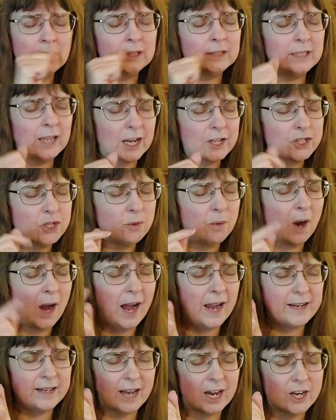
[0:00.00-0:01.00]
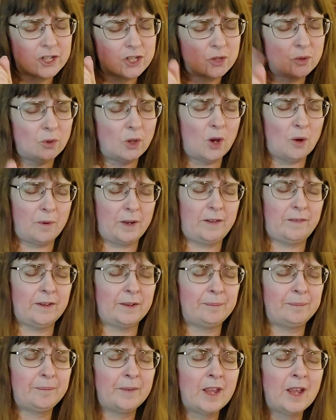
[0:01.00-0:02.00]
not too high, not too low,
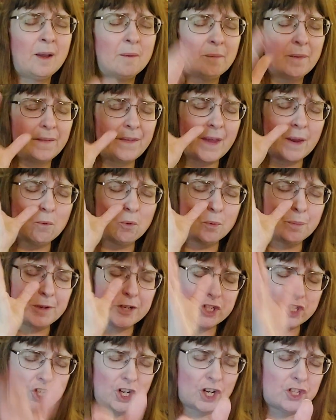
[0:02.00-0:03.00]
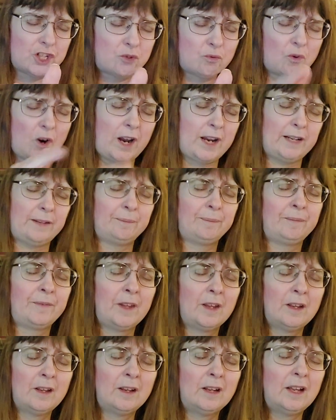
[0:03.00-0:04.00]
even, but they will be just right.
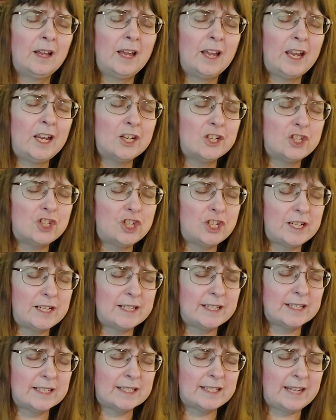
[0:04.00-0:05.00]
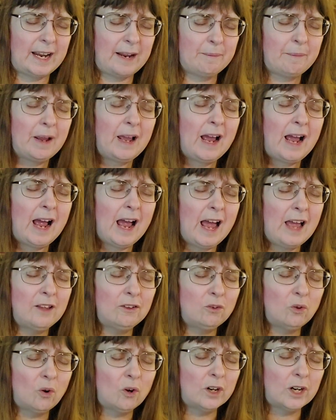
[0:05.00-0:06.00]
In Jesus' name.
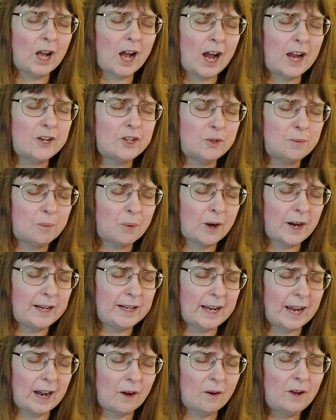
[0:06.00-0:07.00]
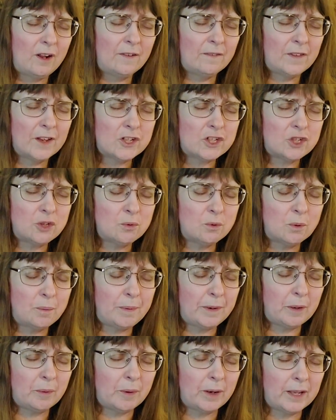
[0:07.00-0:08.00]
And Lord, I do pray now that you will
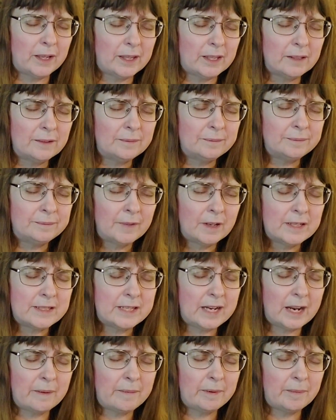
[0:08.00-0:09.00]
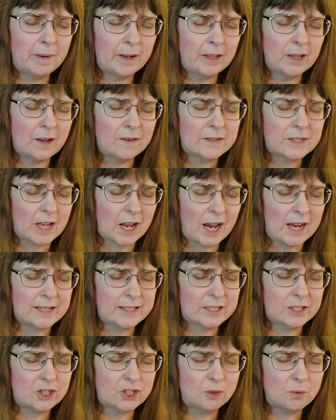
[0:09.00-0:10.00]
be with Tammy, my love's
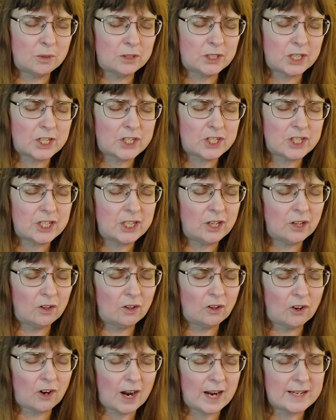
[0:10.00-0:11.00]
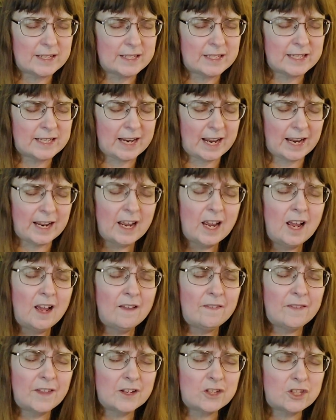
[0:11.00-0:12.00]
eyes, that you will touch and heal her eyes today,
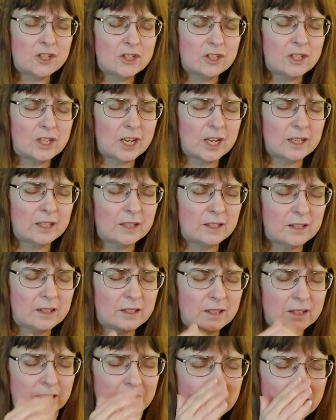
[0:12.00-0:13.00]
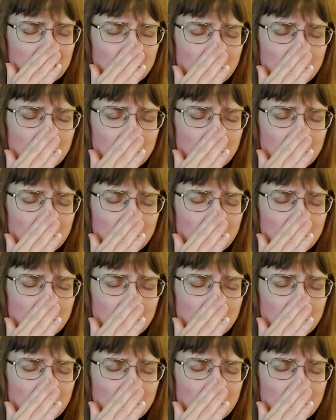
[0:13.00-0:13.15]
that, that, that